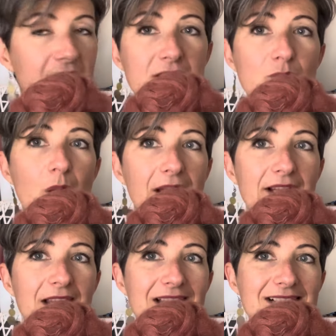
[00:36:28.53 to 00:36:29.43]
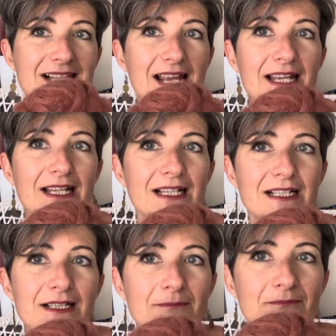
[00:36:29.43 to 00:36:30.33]
This one is a
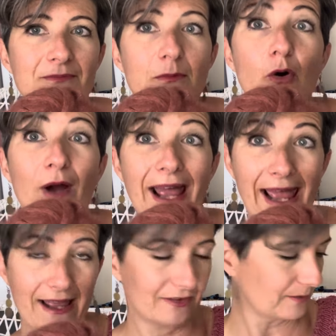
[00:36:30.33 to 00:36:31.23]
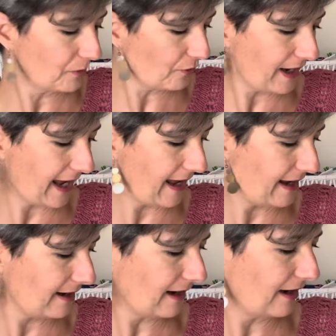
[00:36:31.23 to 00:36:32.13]
um, mohair. The
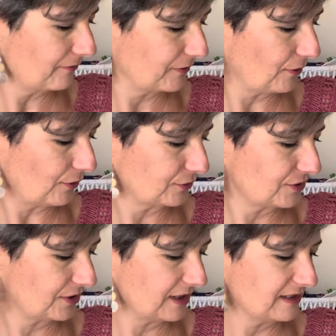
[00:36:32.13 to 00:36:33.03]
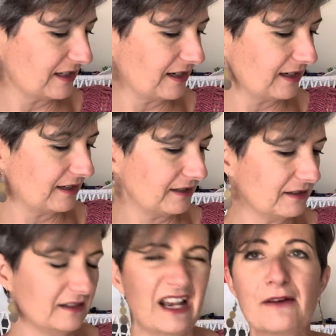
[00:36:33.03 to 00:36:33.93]
mohair I've got is a
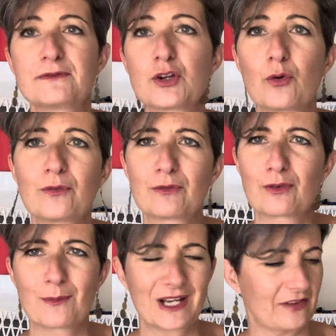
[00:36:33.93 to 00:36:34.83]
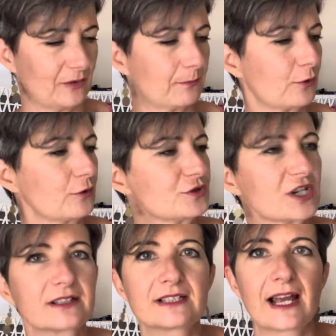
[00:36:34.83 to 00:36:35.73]
leftover from another
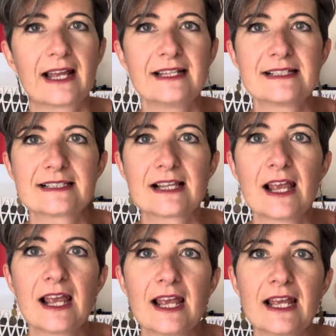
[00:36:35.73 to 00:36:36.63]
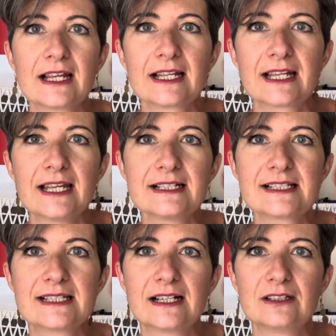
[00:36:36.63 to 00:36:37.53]
project and is Kid
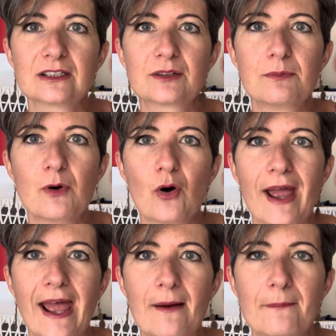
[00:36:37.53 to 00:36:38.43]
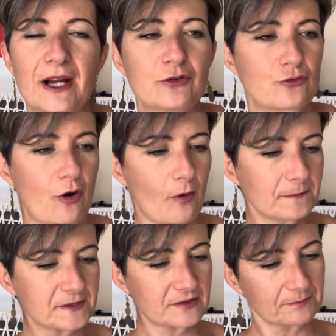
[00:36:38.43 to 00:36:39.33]
Silk Mohair by
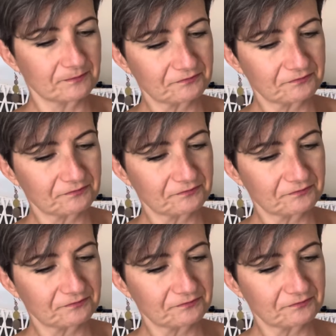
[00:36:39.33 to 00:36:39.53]
Drops.